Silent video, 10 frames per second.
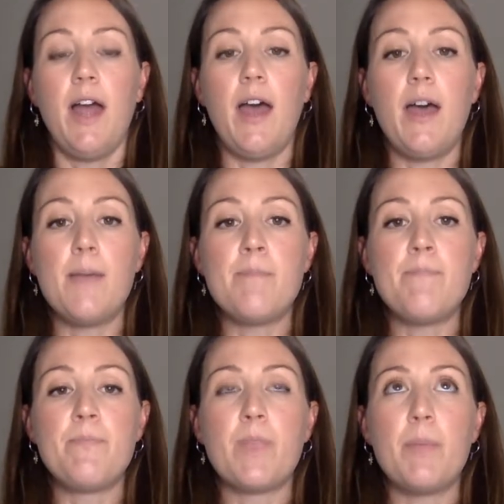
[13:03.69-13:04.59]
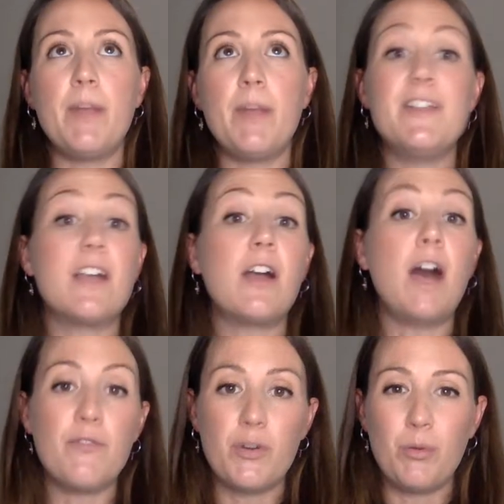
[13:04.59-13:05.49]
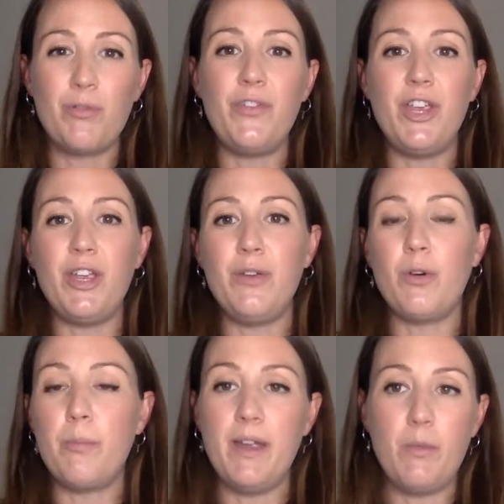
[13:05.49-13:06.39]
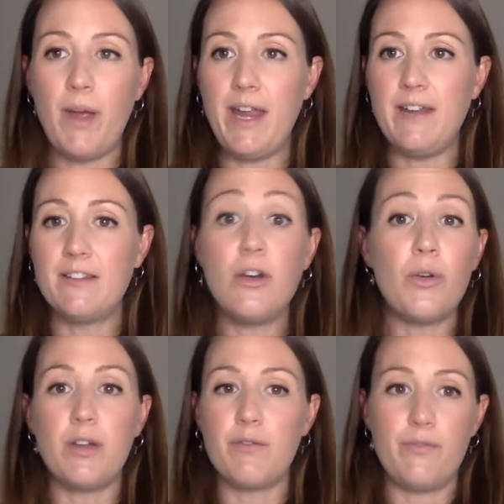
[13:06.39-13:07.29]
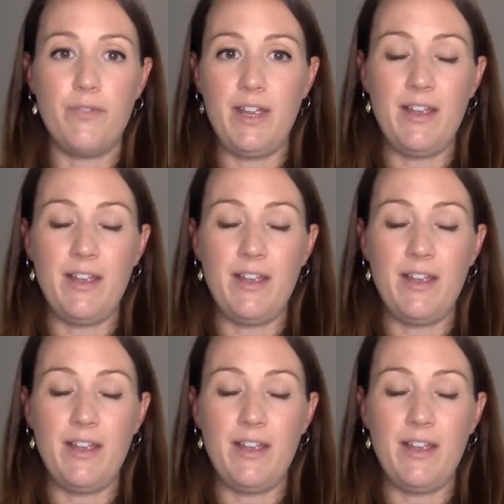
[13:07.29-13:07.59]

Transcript: Um, but if it's uncomfortable for you or being weighed is not good,